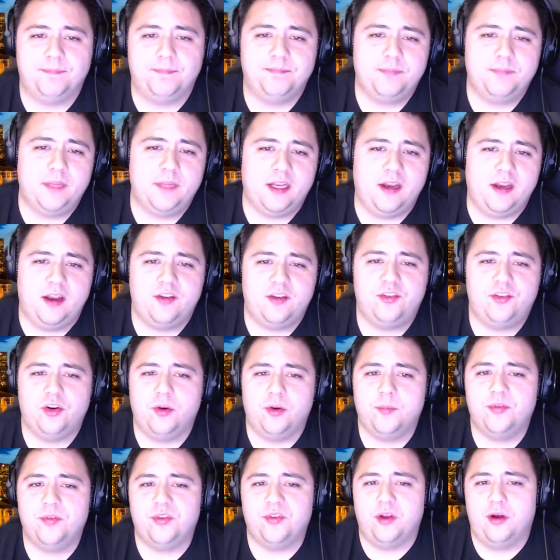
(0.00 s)
in
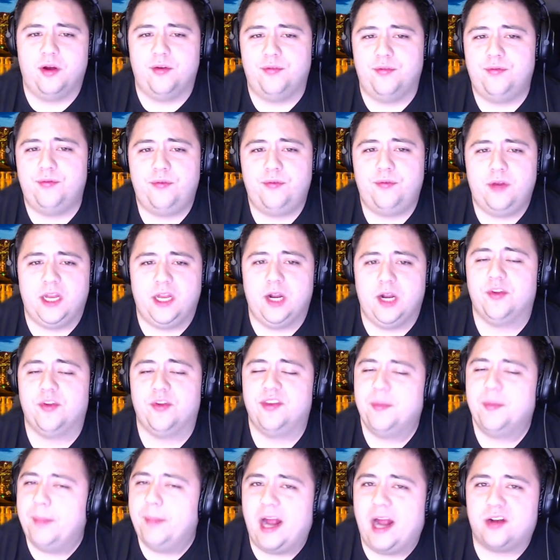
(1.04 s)
terms of, you know,
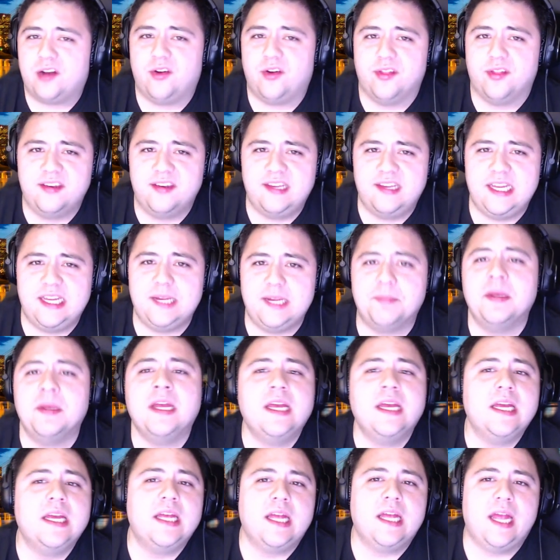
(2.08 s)
his impact on the team
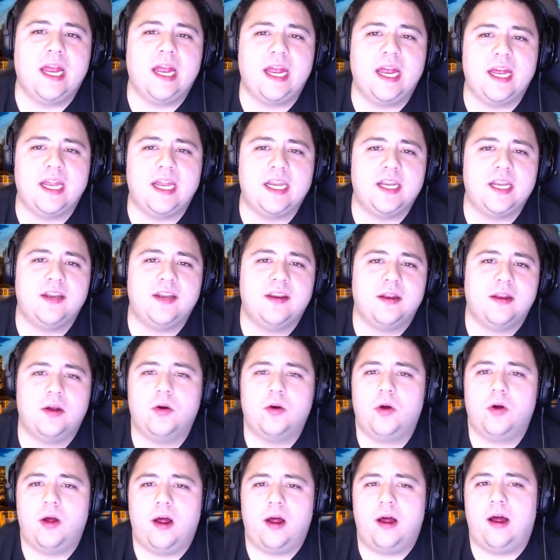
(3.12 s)
and
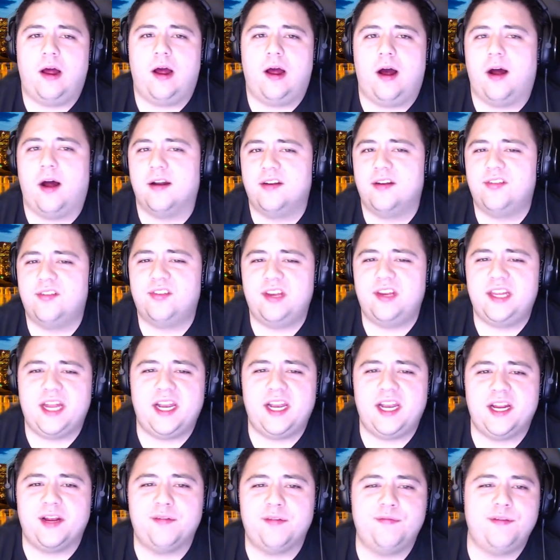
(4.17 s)
honestly
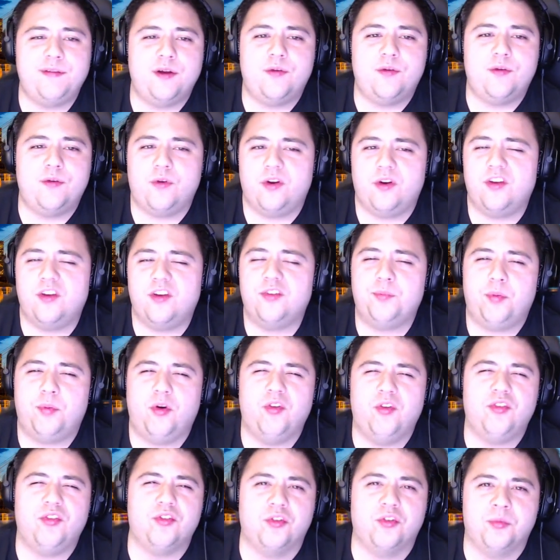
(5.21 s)
getting a feel for his
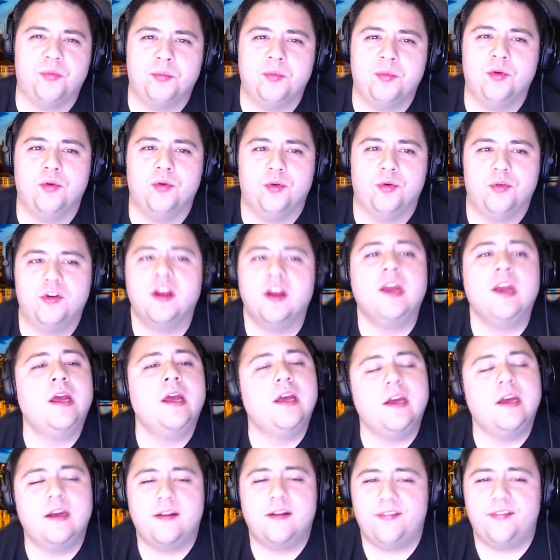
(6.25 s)
personal mood.
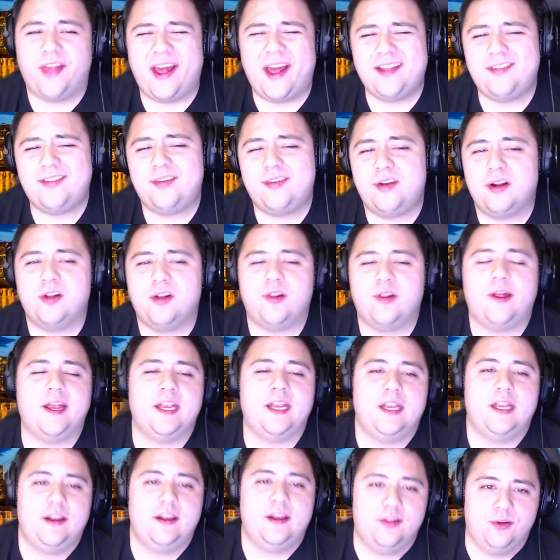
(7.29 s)
That's Nik
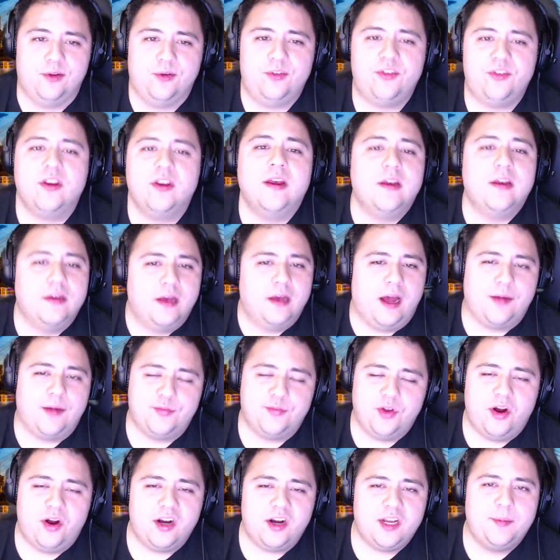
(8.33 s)
Ehlers. I've
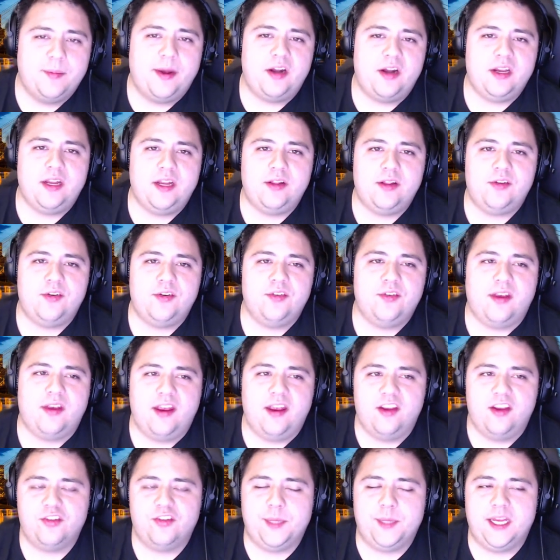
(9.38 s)
talked about Ehlers
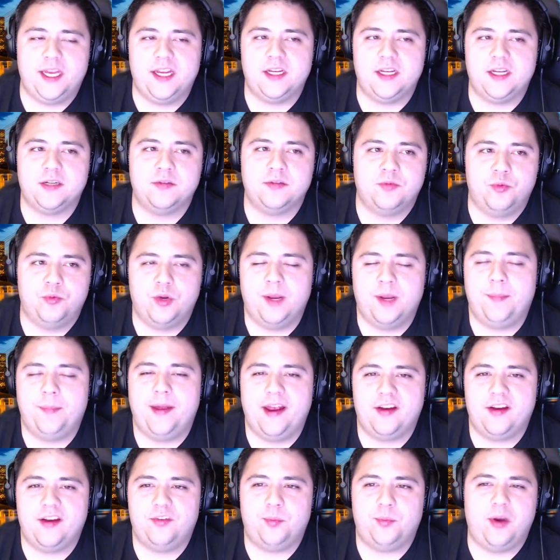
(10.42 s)
as being
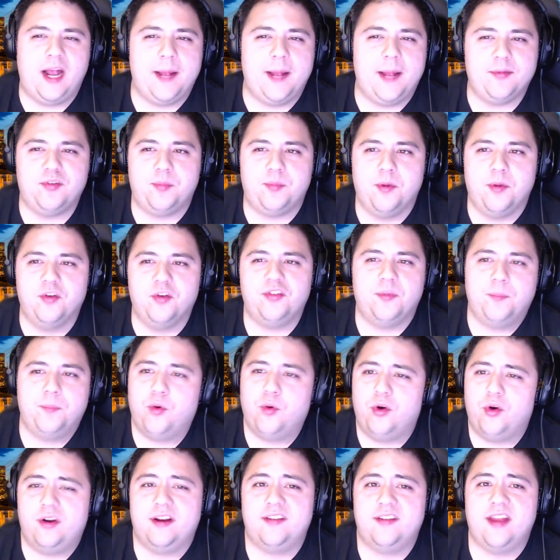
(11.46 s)
Winnipeg's perhaps most
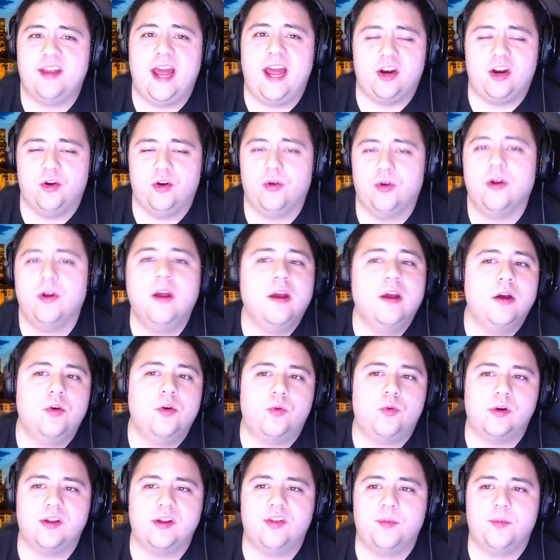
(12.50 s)
important attacker,
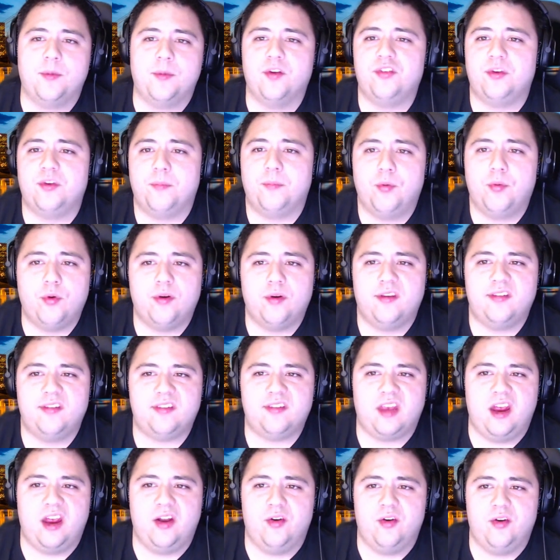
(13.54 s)
one of their most important
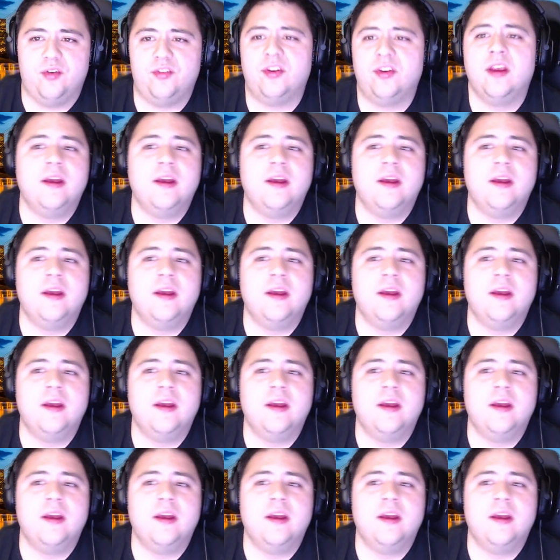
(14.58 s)
skaters,